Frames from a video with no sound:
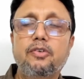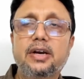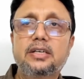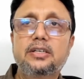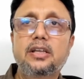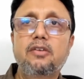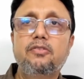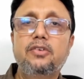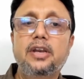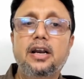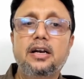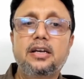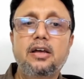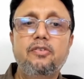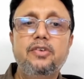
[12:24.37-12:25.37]
The vector
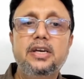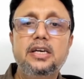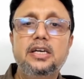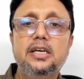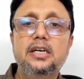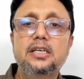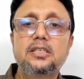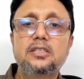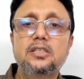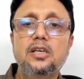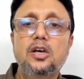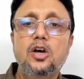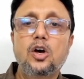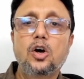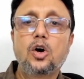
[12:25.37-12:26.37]
delta V
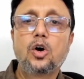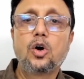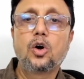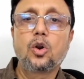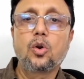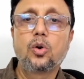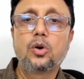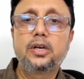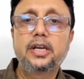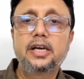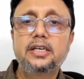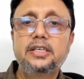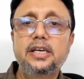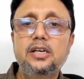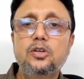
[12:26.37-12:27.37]
is
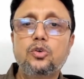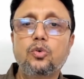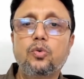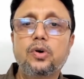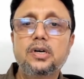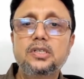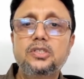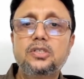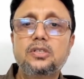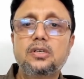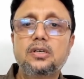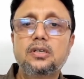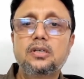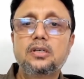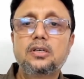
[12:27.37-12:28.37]
rotating
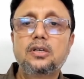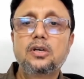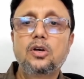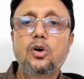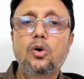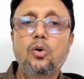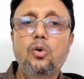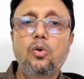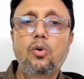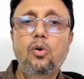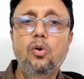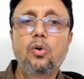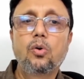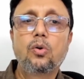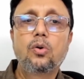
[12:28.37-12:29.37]
towards
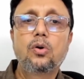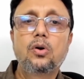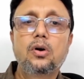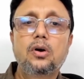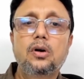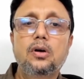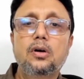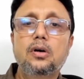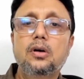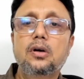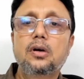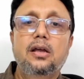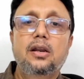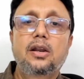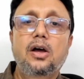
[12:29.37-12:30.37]
O.
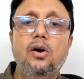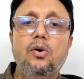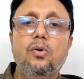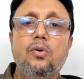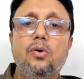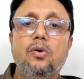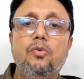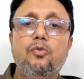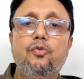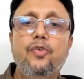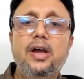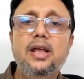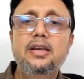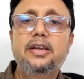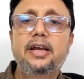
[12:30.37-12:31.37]
Now
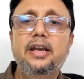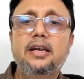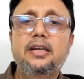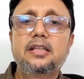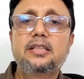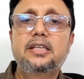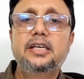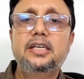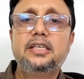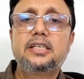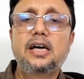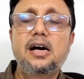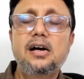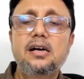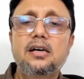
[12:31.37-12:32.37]
when delta
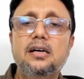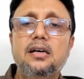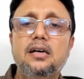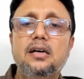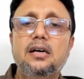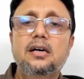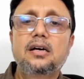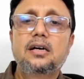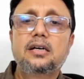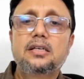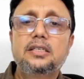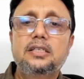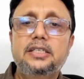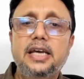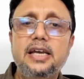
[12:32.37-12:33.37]
theta
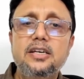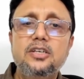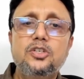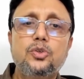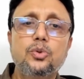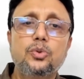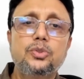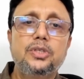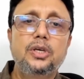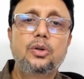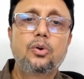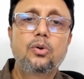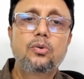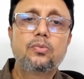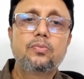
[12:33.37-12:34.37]
tends to
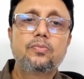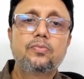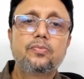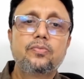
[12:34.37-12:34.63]
0,